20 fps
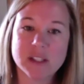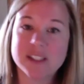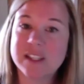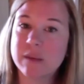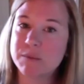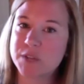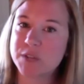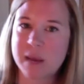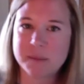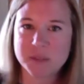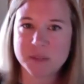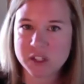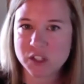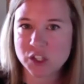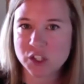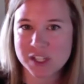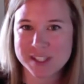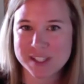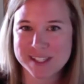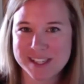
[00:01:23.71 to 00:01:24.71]
Sometimes
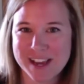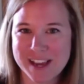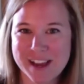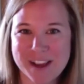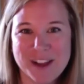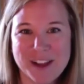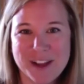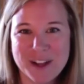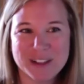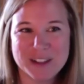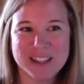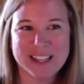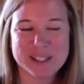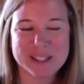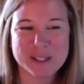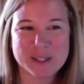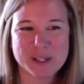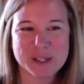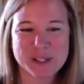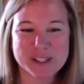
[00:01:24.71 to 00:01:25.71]
it's just a,
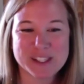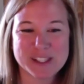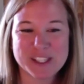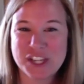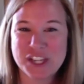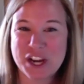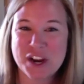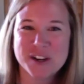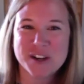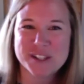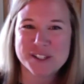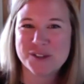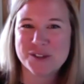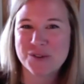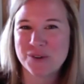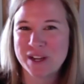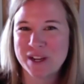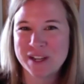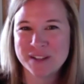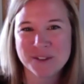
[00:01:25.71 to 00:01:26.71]
let's share a
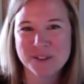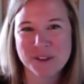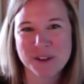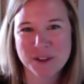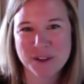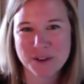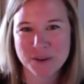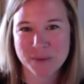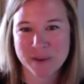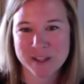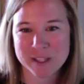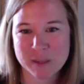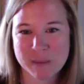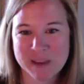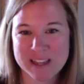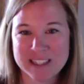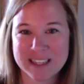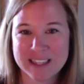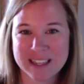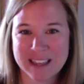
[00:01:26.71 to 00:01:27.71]
screen and look at your resume
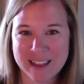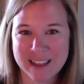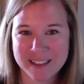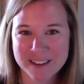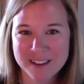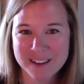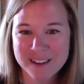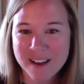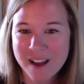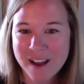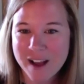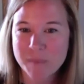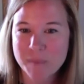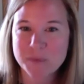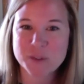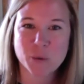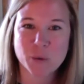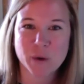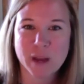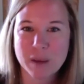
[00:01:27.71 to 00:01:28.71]
together. Um,
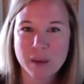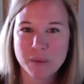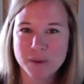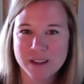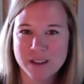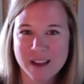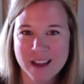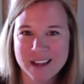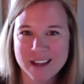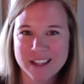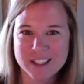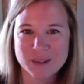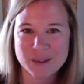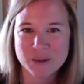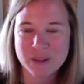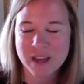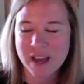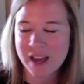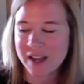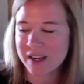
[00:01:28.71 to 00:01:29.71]
so we're able to kind of do
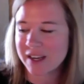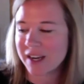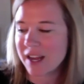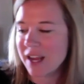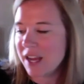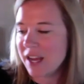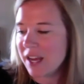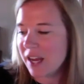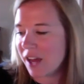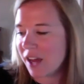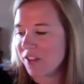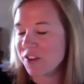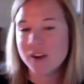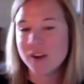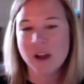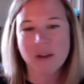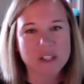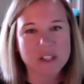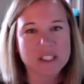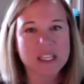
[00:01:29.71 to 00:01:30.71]
that. And other
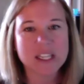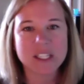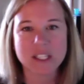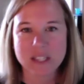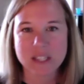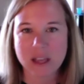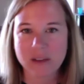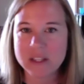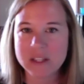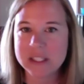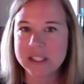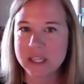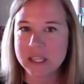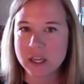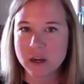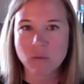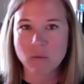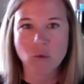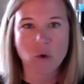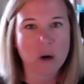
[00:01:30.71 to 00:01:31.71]
conversations obviously
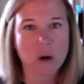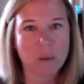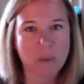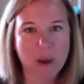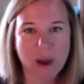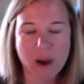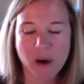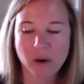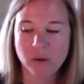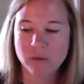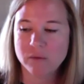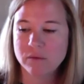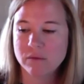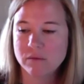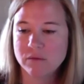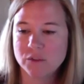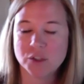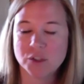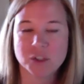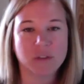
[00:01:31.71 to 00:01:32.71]
are more about
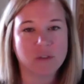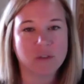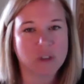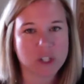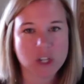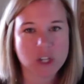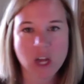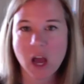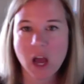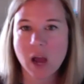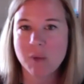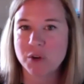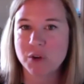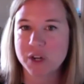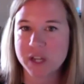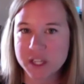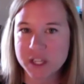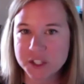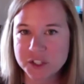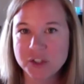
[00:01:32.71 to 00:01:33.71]
searching for a job or an
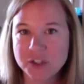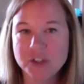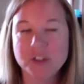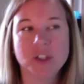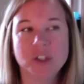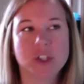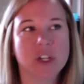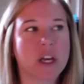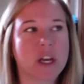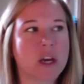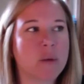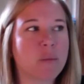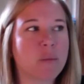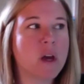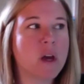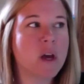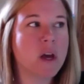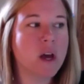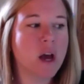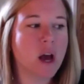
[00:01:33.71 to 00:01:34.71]
internship,
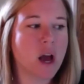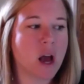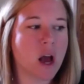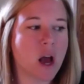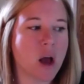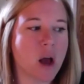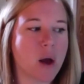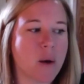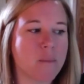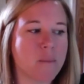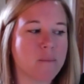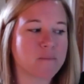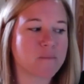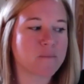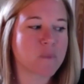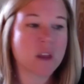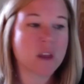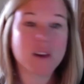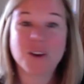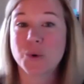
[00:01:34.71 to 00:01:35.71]
um,
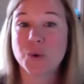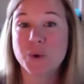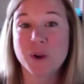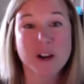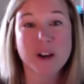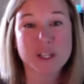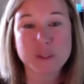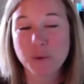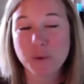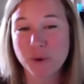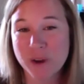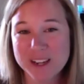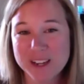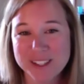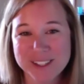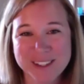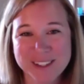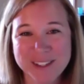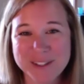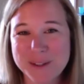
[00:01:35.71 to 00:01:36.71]
career
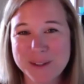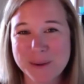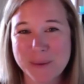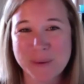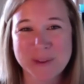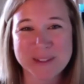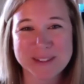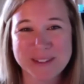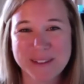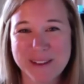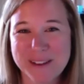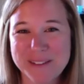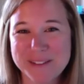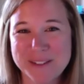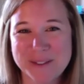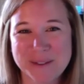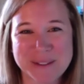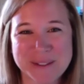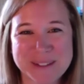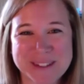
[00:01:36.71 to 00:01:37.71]
exploration. So we still have
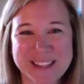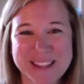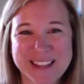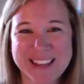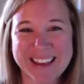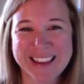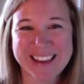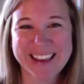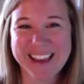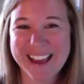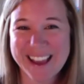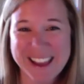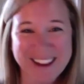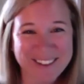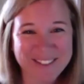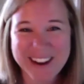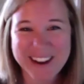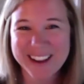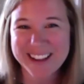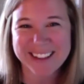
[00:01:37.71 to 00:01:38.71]
students thinking ahead,
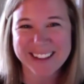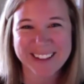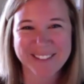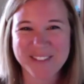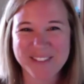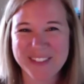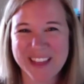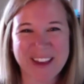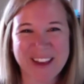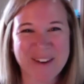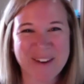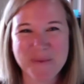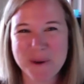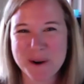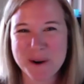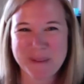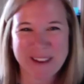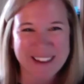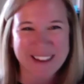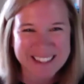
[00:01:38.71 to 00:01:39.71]
right? Of like, what
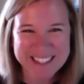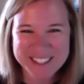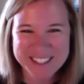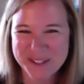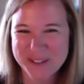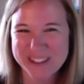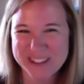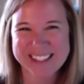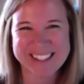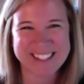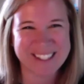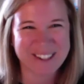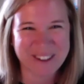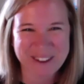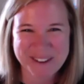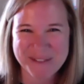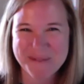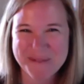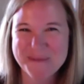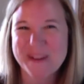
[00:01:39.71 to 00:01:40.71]
am I going to do with this
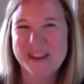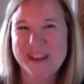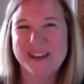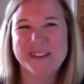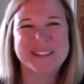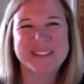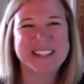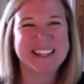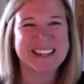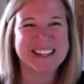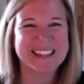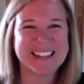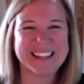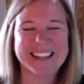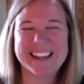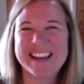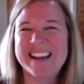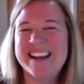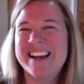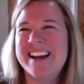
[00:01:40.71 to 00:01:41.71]
degree from Binghamton?
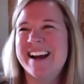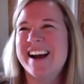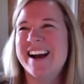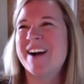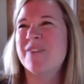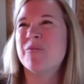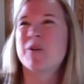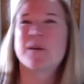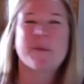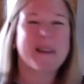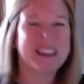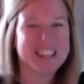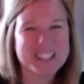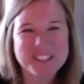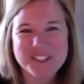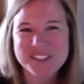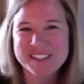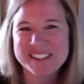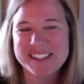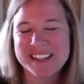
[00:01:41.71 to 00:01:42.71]
And uh, what am I
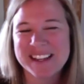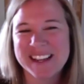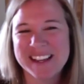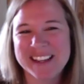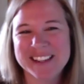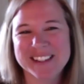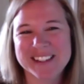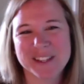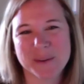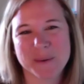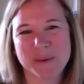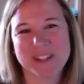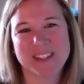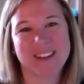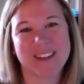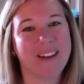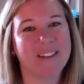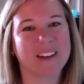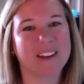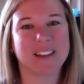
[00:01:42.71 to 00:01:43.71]
interested in? And so we're still
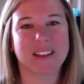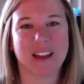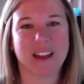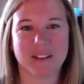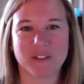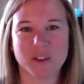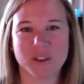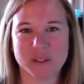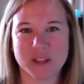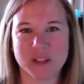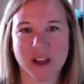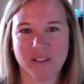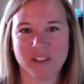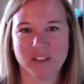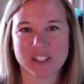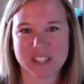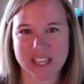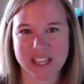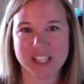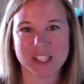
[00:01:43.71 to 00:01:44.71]
having a lot of those
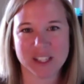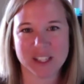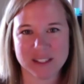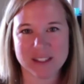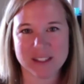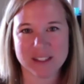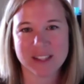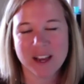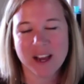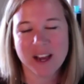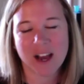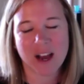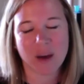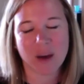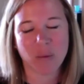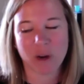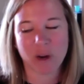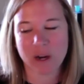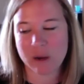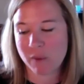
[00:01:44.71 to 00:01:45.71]
conversations uh,
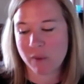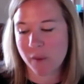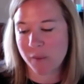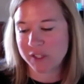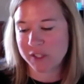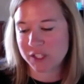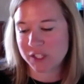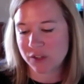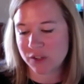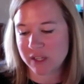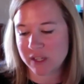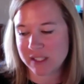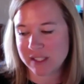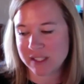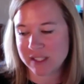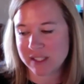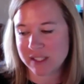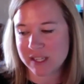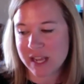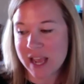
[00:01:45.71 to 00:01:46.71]
one-on-one with
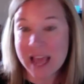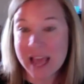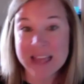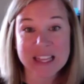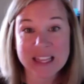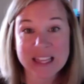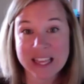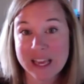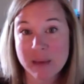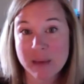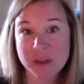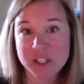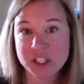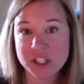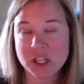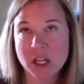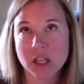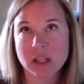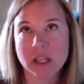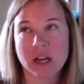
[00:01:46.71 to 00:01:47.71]
students. And then, like I
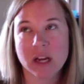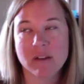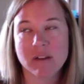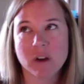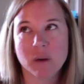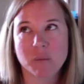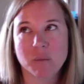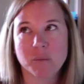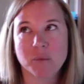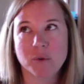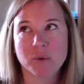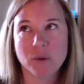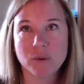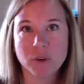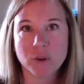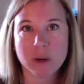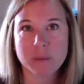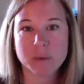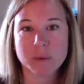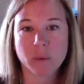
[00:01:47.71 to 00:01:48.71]
mentioned, a lot of our
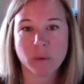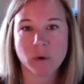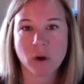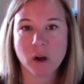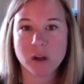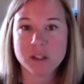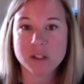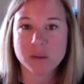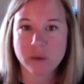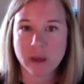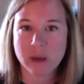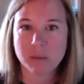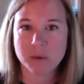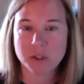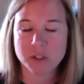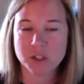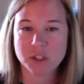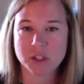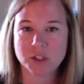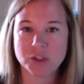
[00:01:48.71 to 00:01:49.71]
programs, we were also able
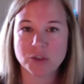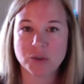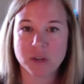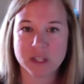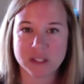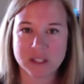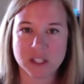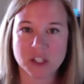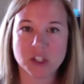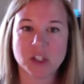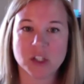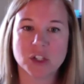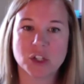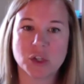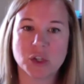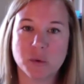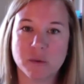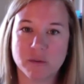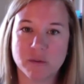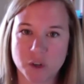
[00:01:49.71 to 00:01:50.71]
to transition
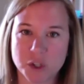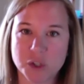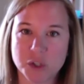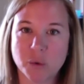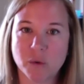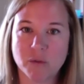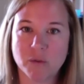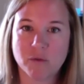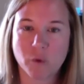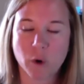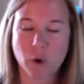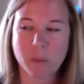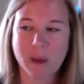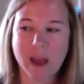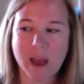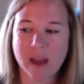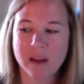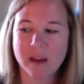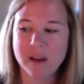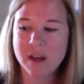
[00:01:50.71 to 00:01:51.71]
to a virtual
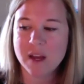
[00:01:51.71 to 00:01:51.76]
format.